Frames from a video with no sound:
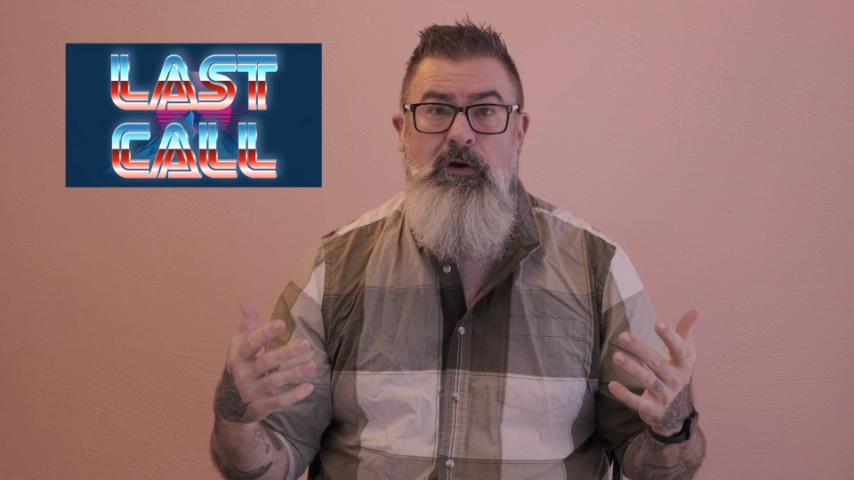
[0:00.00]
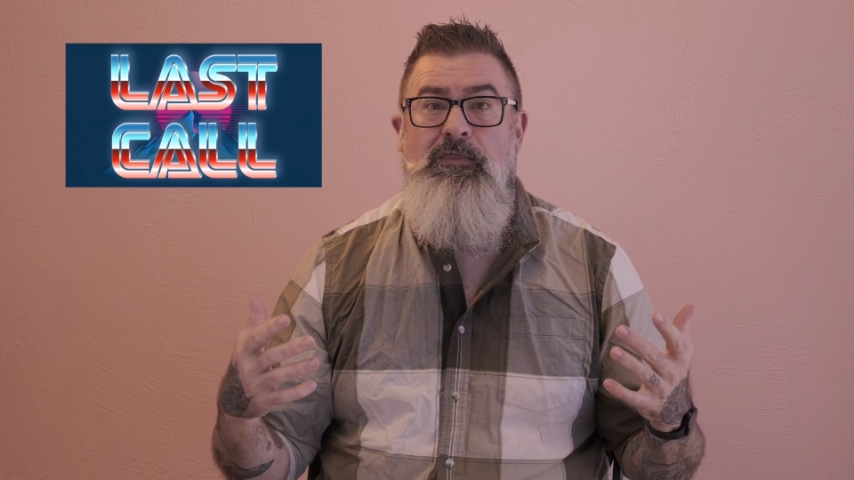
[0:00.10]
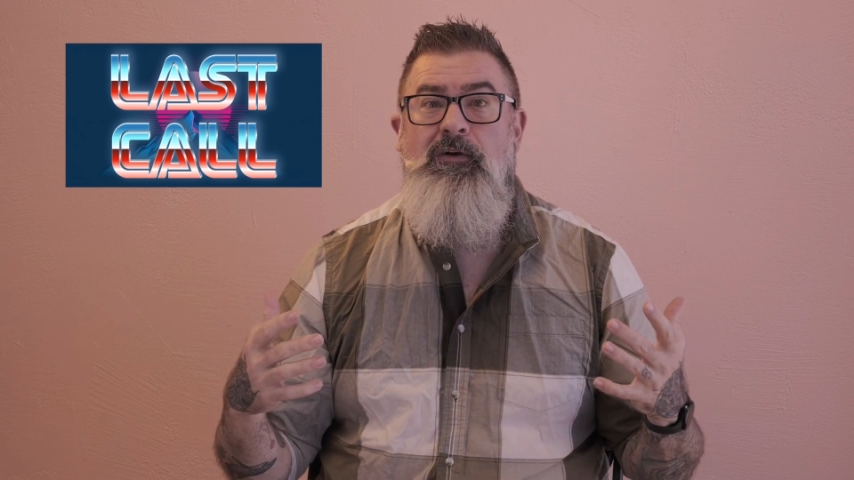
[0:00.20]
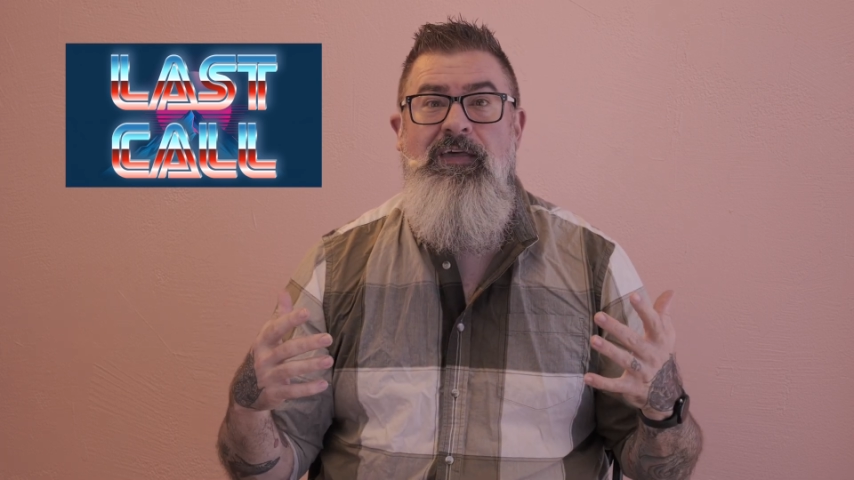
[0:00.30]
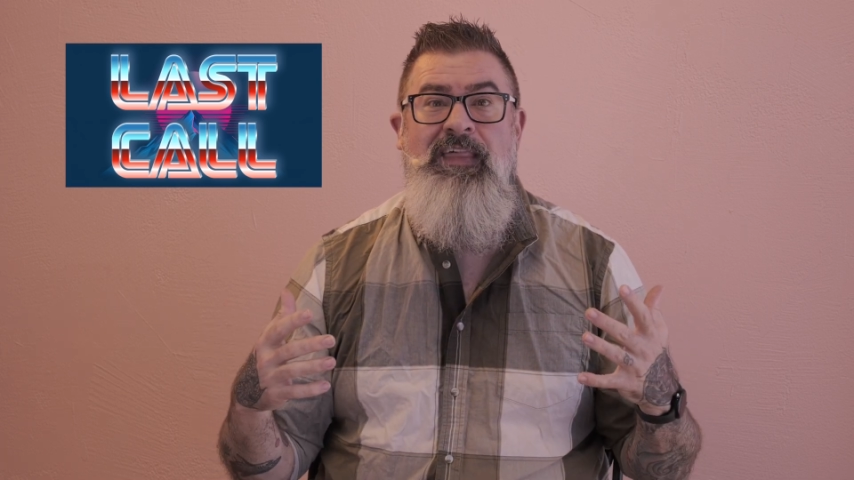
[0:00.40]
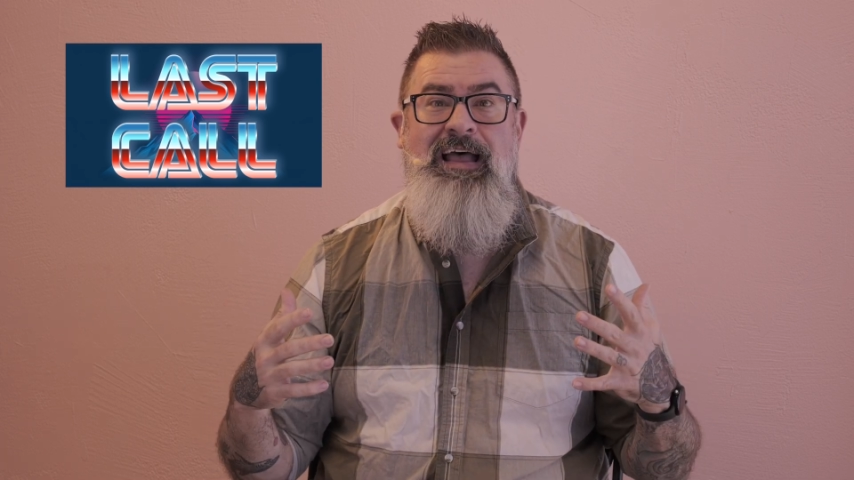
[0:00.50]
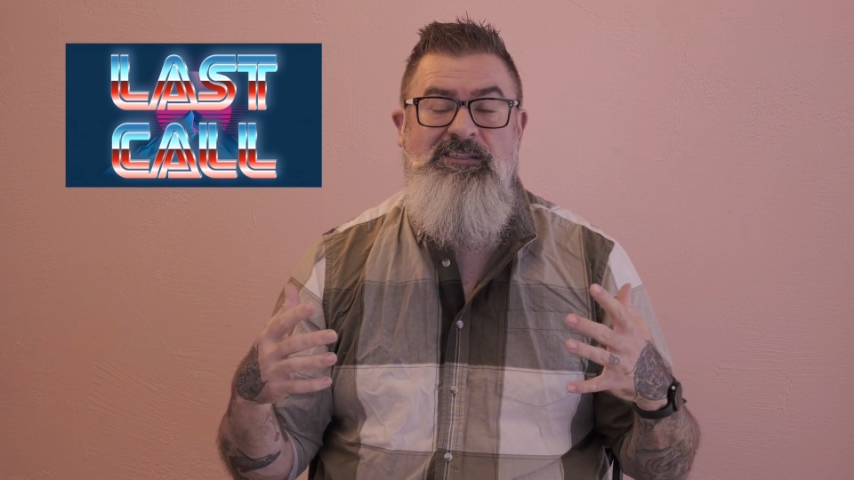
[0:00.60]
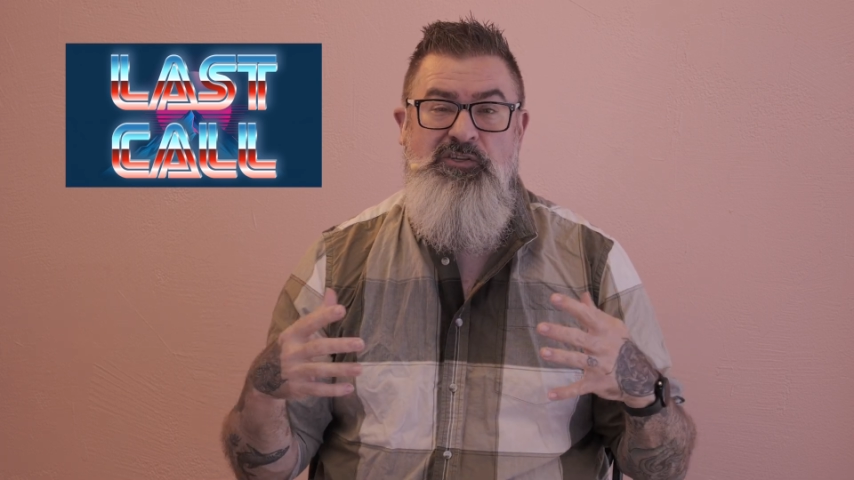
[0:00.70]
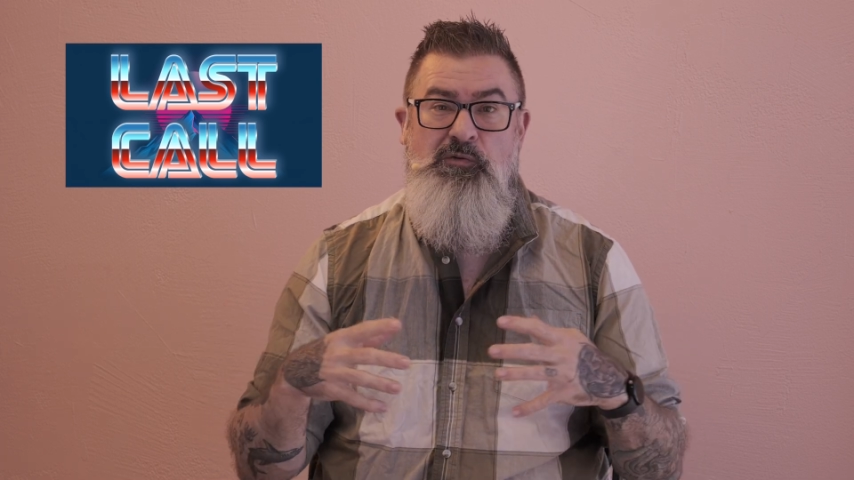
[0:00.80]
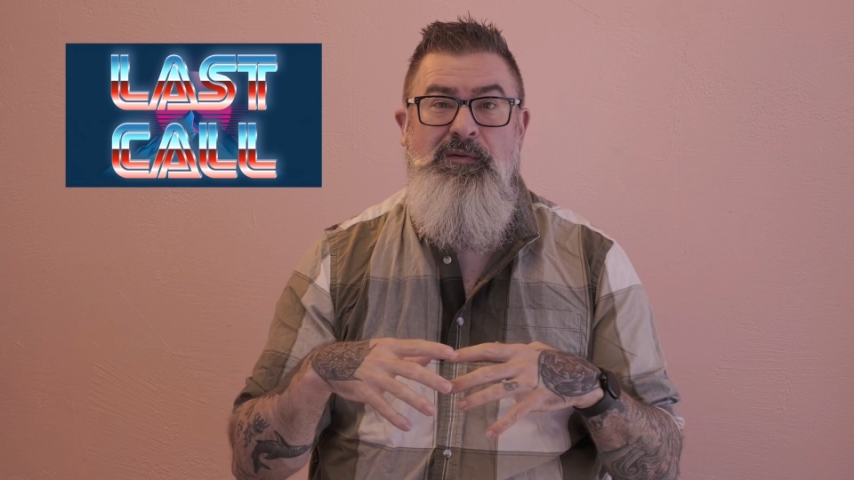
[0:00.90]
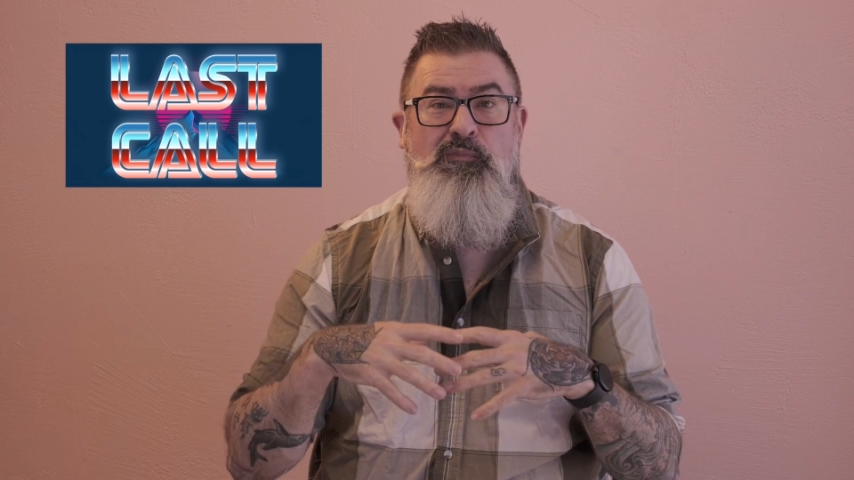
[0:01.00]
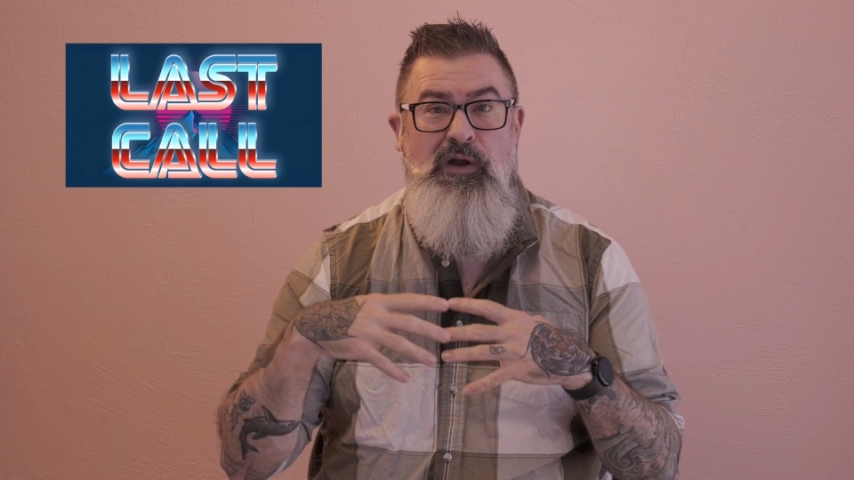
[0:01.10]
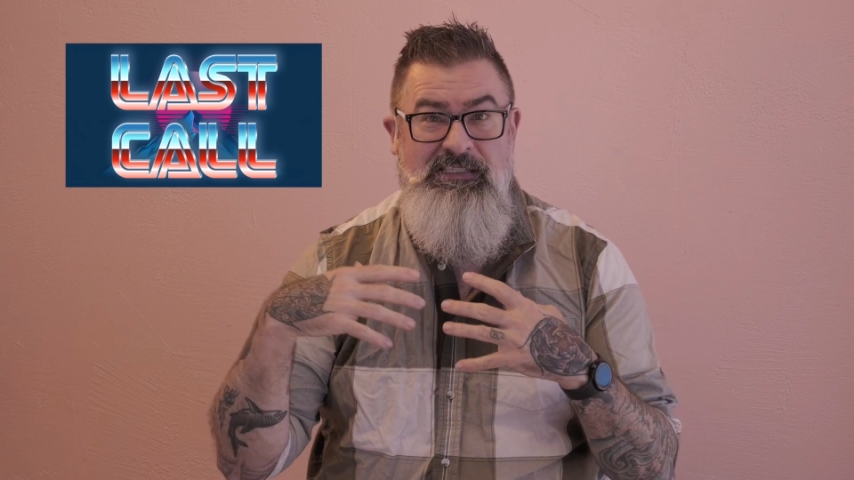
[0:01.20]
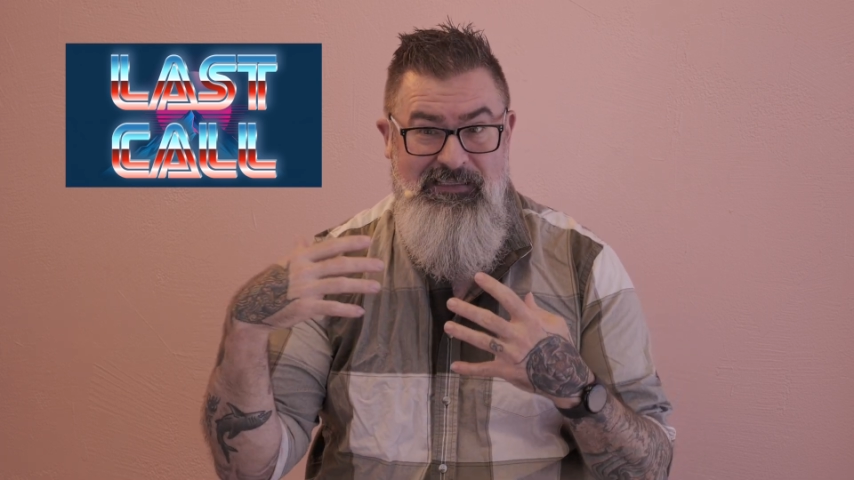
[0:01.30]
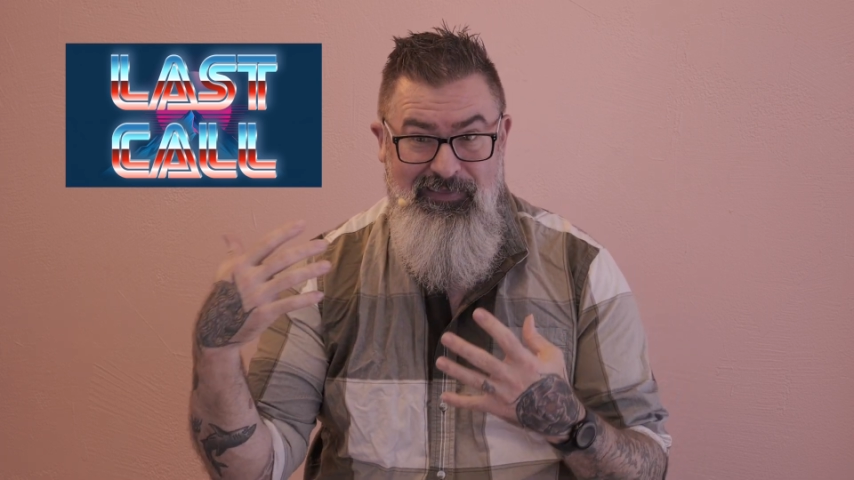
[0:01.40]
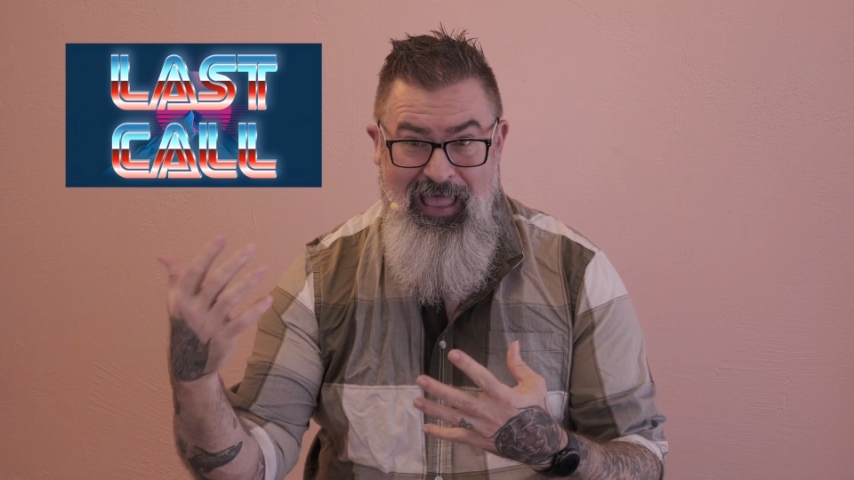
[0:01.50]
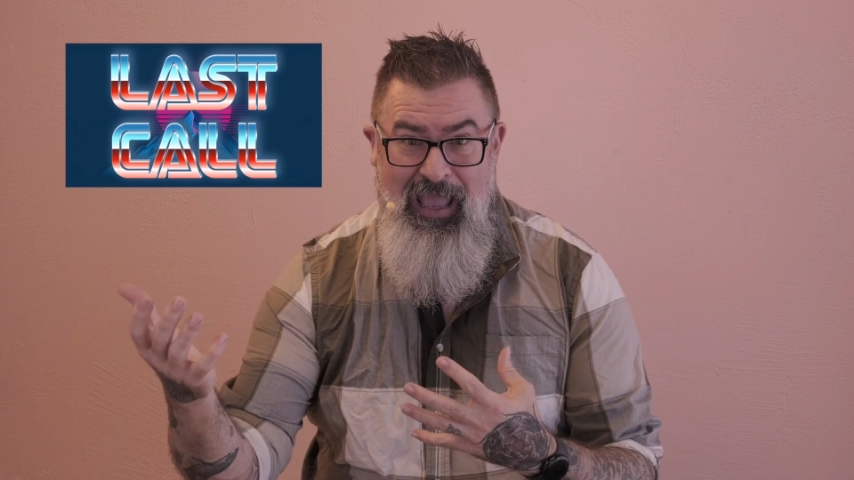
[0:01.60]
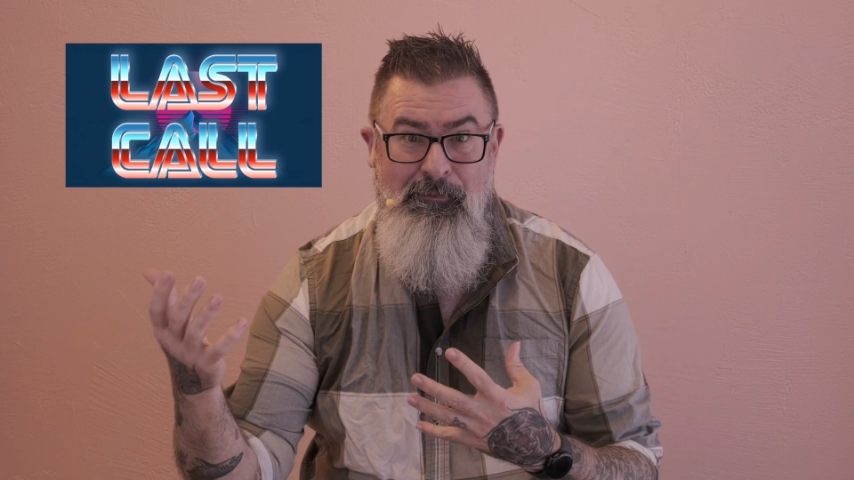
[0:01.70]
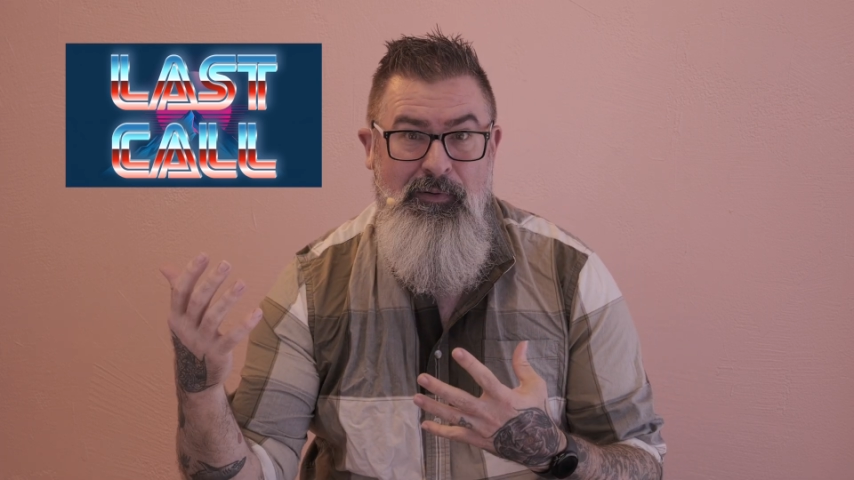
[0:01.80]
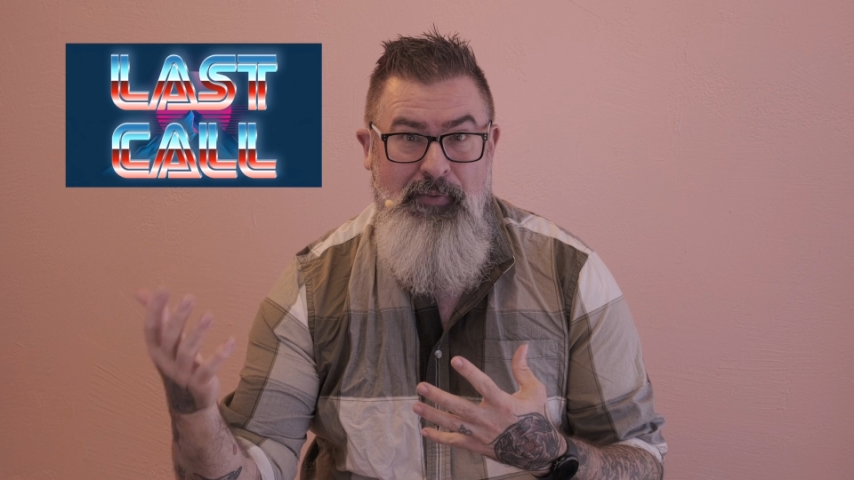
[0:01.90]
whether that's to embrace
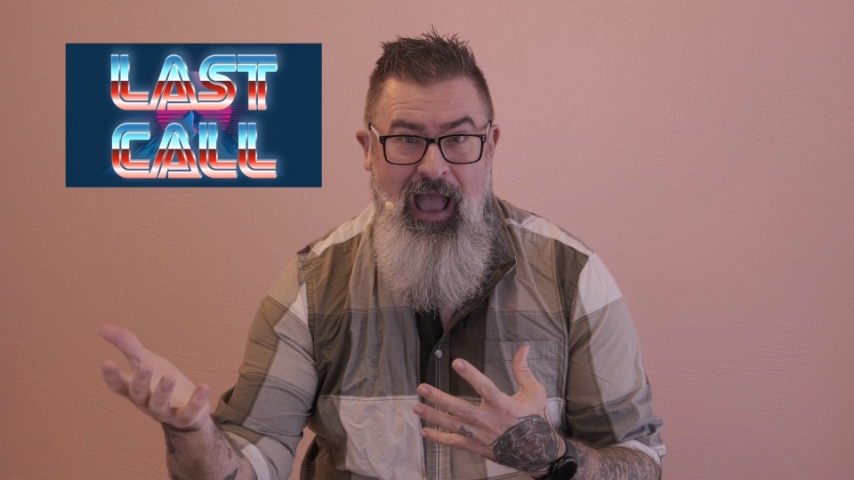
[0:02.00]
lamb